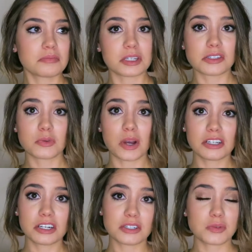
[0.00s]
a
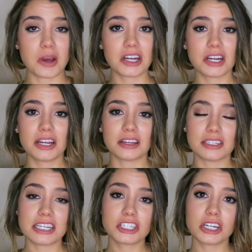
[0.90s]
sweater and a
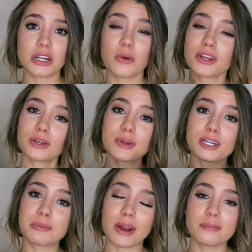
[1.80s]
t-shirt, or you can wear
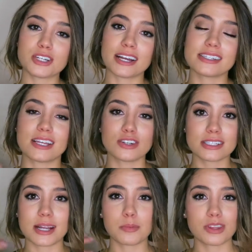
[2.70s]
your prom dress and
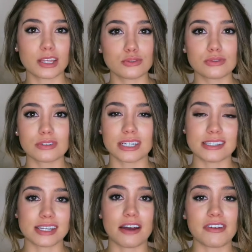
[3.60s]
dress it up with like jewelry
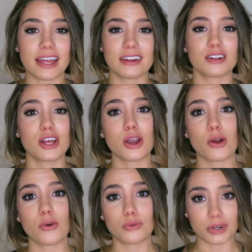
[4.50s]
and stuff, and it'll
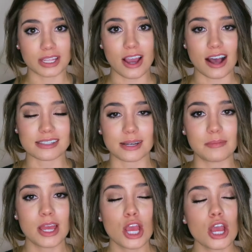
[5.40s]
look really awesome.